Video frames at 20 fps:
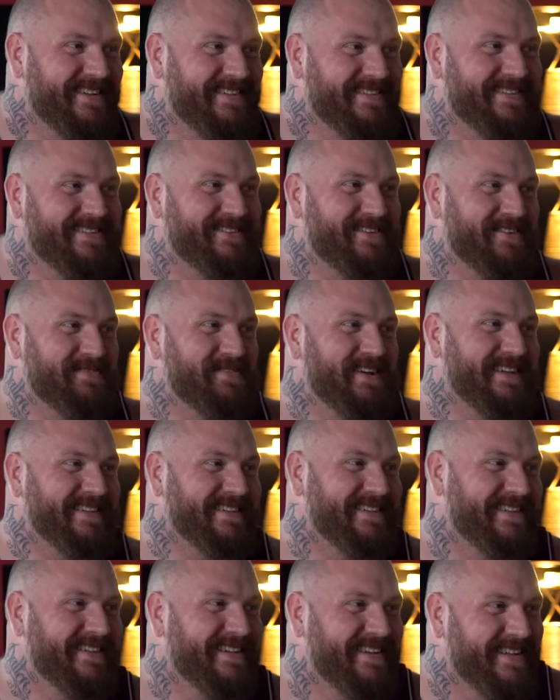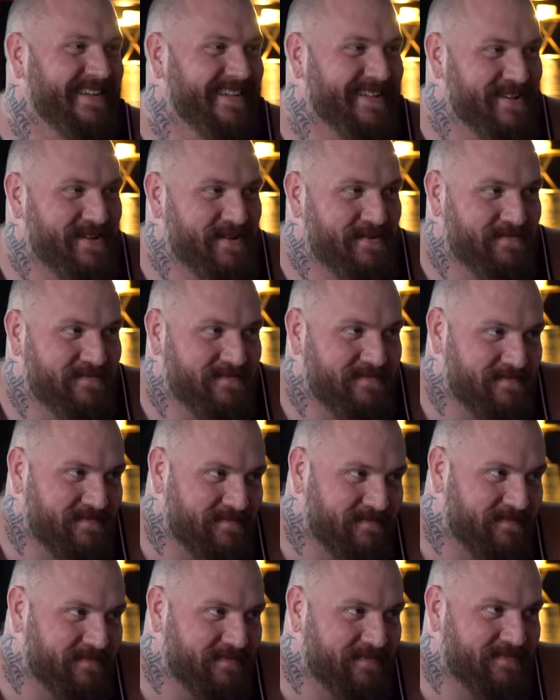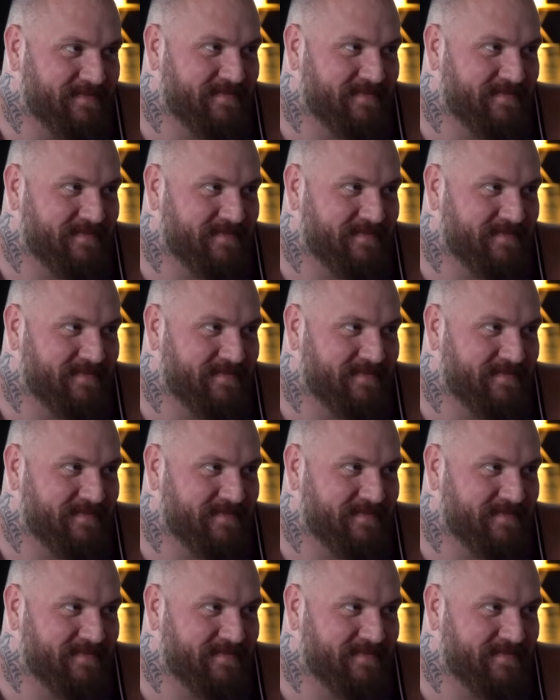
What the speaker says: Welcome. You did say, you called